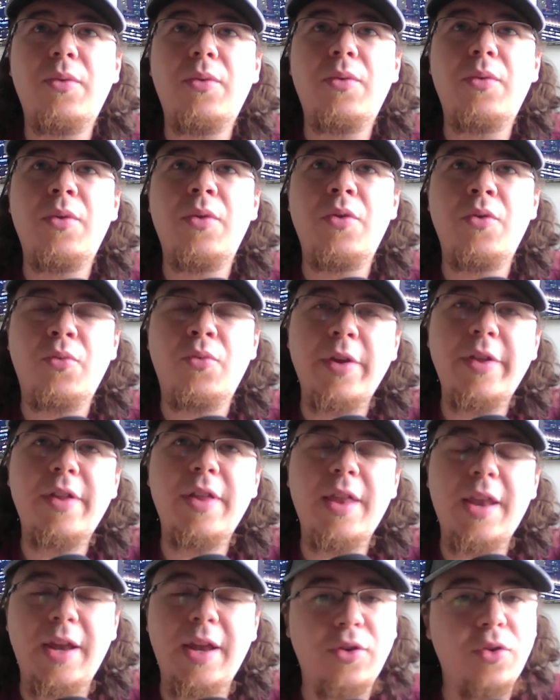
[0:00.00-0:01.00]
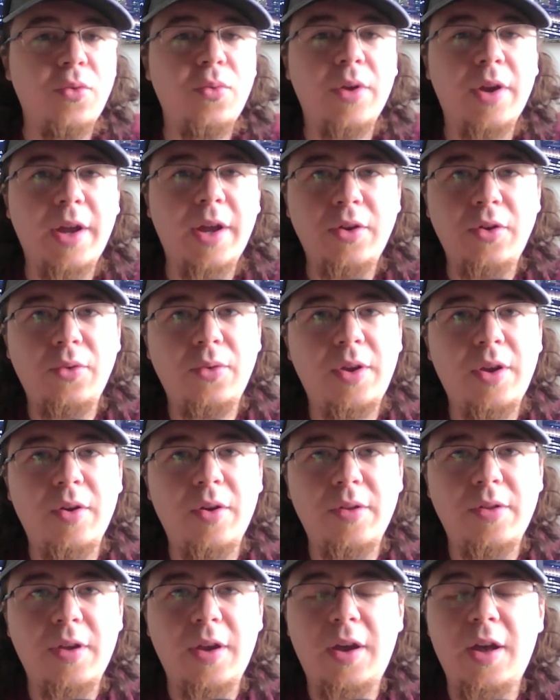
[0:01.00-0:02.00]
The reason that I do what I do here
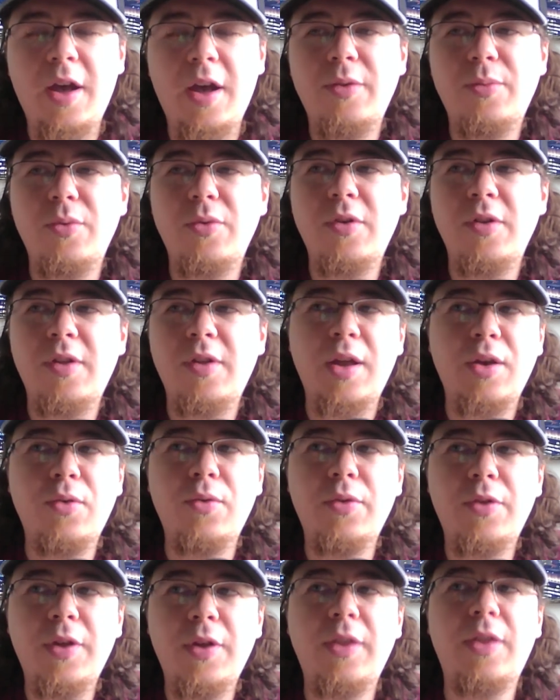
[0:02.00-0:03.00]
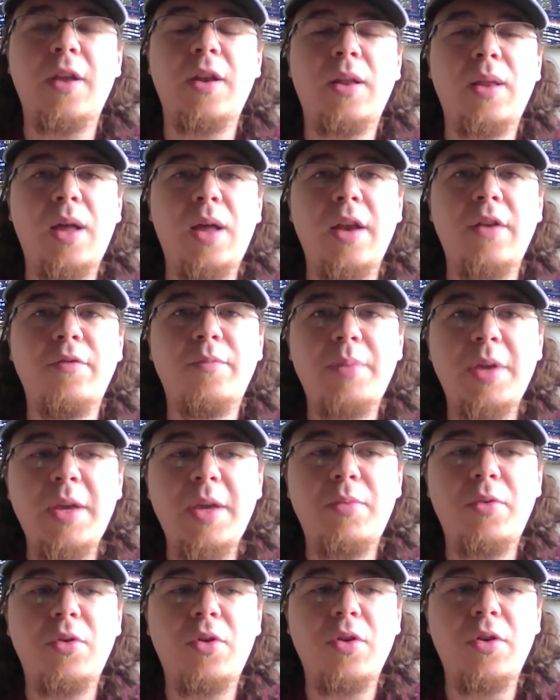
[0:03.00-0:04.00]
at Psycosmos is I don't think that a lot of
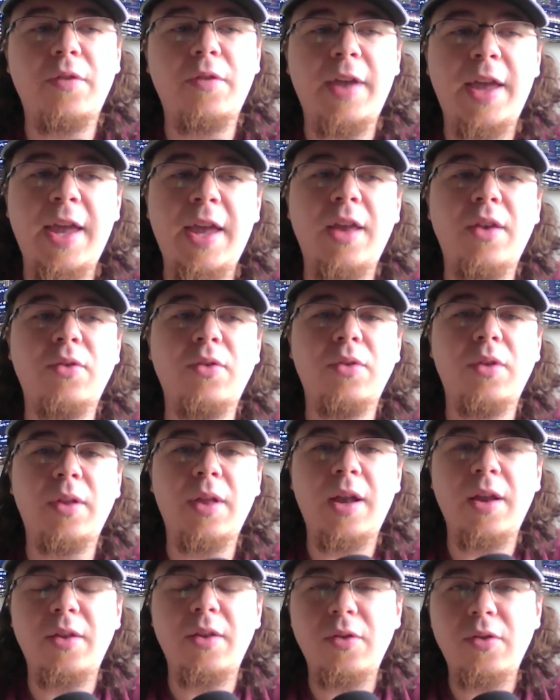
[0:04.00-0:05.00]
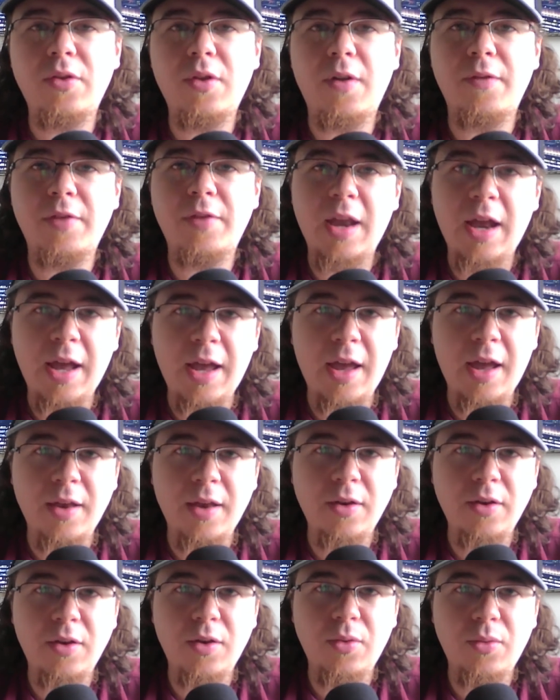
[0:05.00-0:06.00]
people could have handled a lot of the stuff that I had
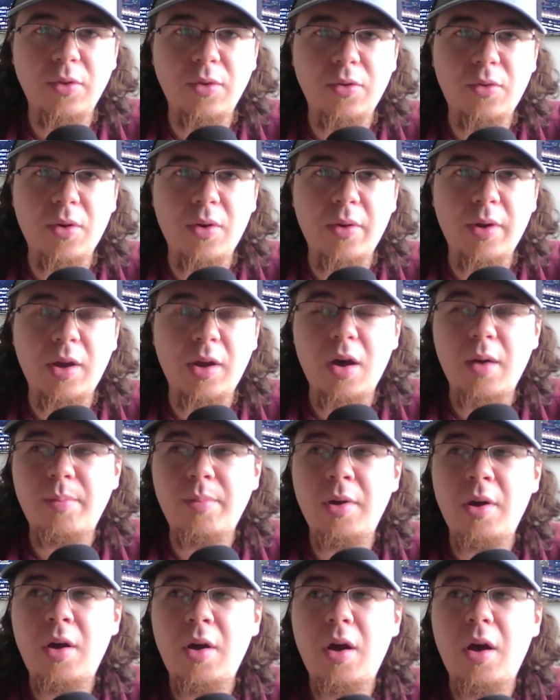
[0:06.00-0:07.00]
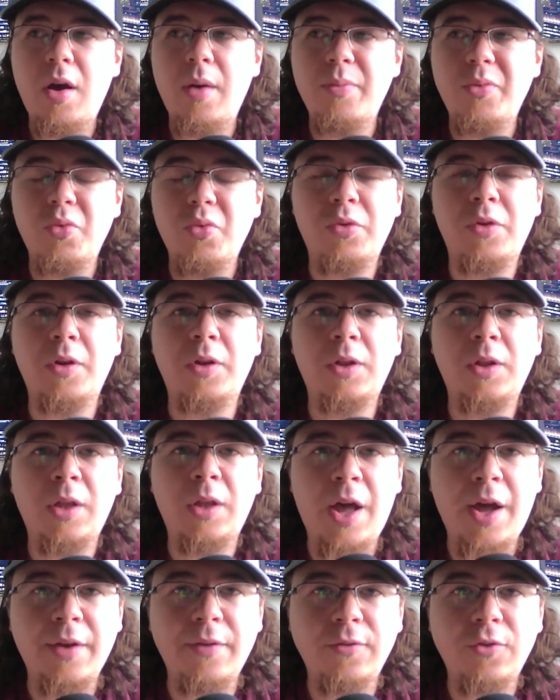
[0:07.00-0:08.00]
to deal with growing up. There was a
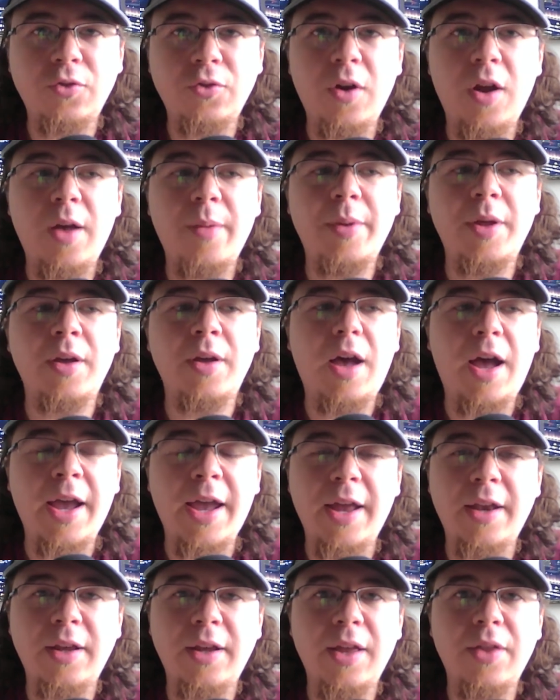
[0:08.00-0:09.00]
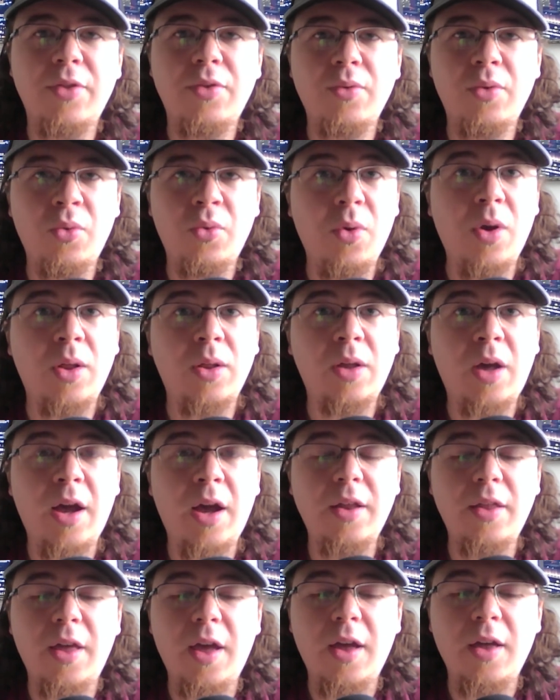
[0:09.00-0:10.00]
lot of trauma. I had to get through a
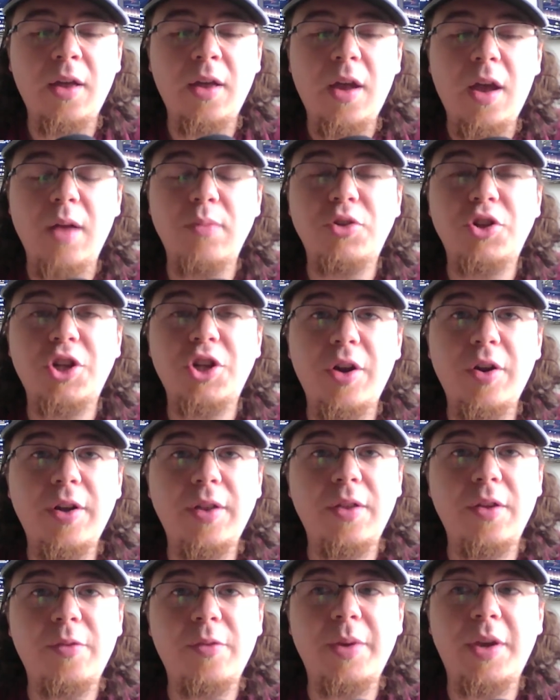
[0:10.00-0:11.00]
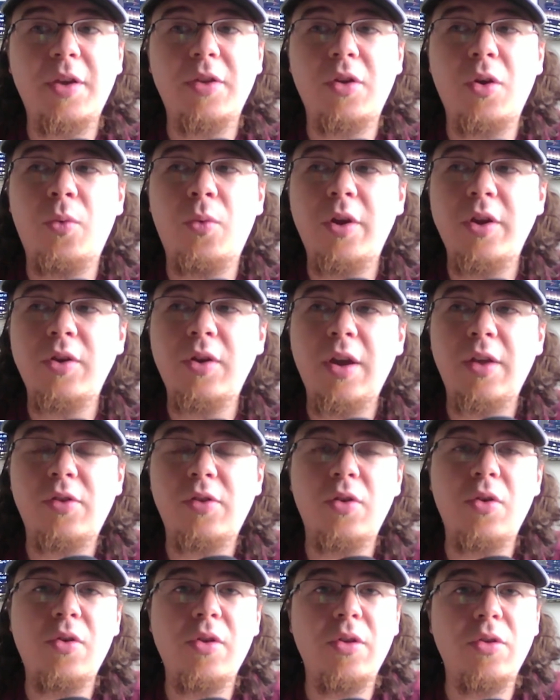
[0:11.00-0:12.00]
lot of that. I'm sharing this because I want you guys
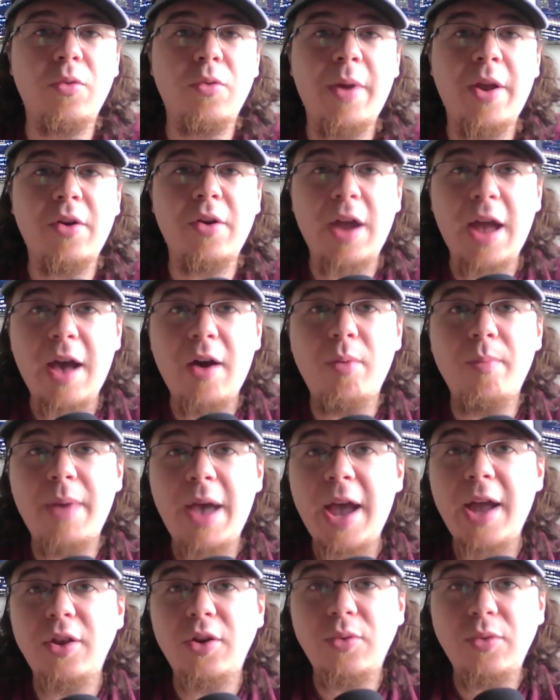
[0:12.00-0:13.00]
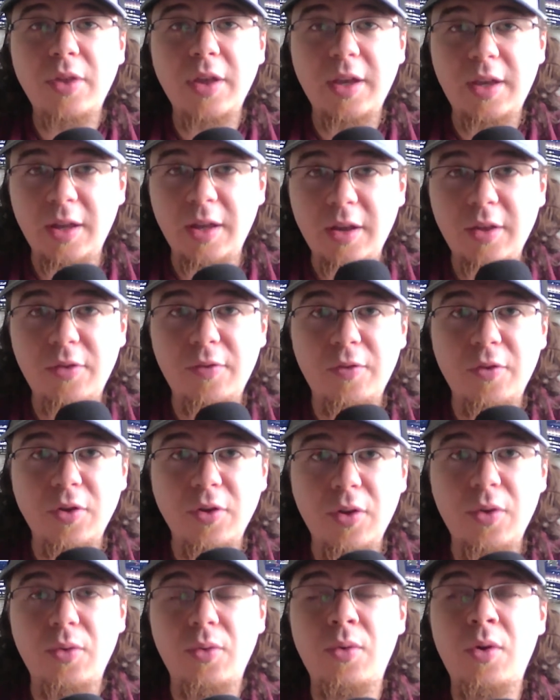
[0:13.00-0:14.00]
to know that no matter how bad you think it is for
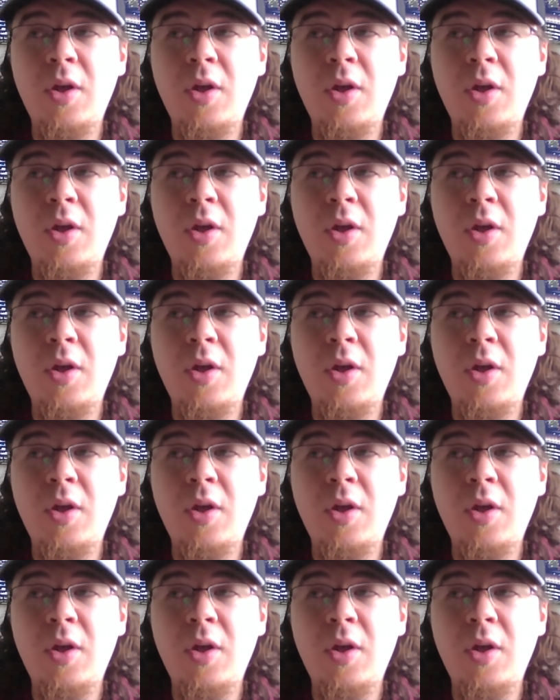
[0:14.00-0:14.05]
you,